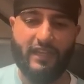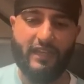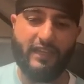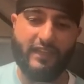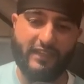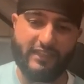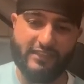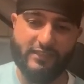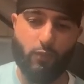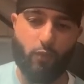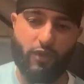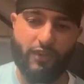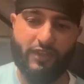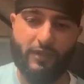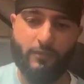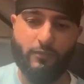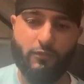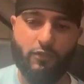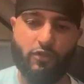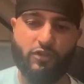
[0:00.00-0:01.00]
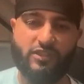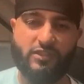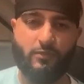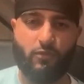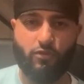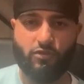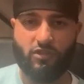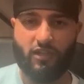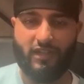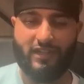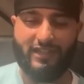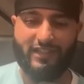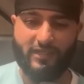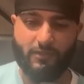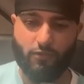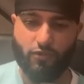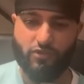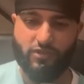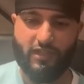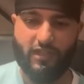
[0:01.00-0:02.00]
He's the one that looks the most likely and the
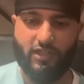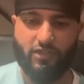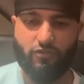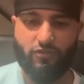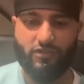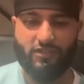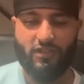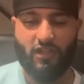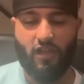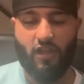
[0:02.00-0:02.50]
most dangerous.